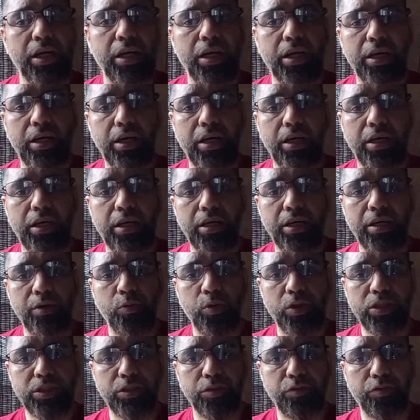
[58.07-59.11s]
It
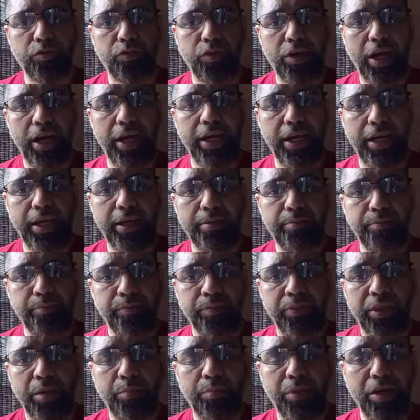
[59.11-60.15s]
was a Friday,
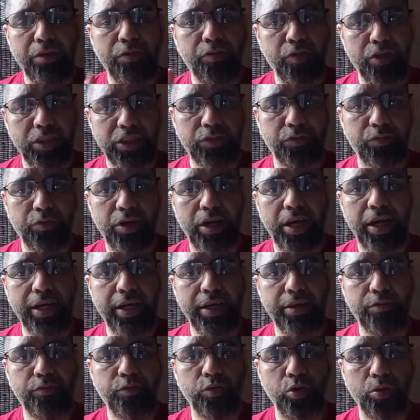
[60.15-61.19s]
my first
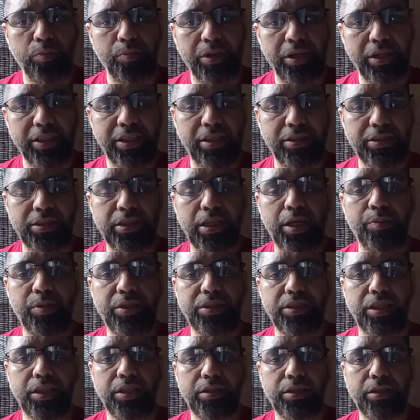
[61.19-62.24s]
Friday for Middletown Islamic
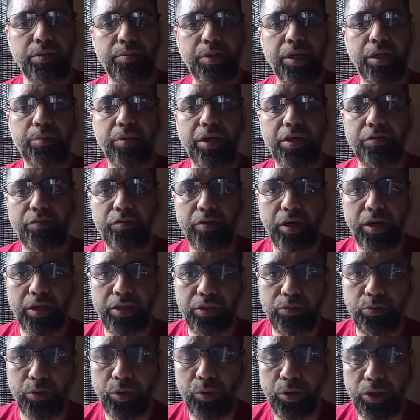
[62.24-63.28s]
Center. Me and my
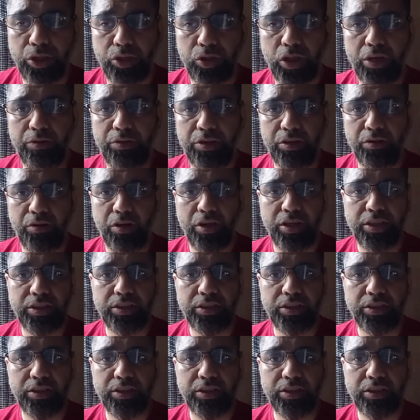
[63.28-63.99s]
father, we were driving around